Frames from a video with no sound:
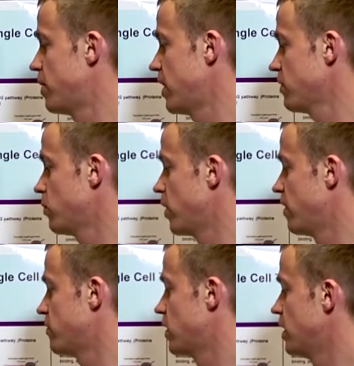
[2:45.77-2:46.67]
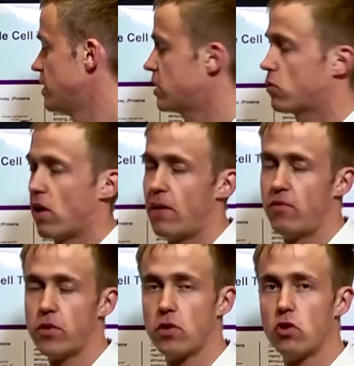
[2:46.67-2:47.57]
pathways
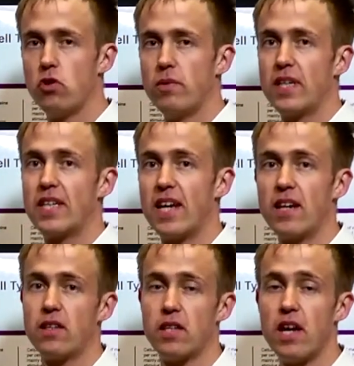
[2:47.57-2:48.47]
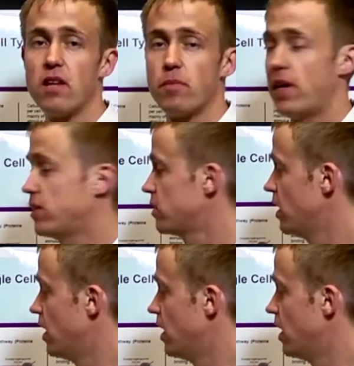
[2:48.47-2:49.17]
described for the human KEGG database,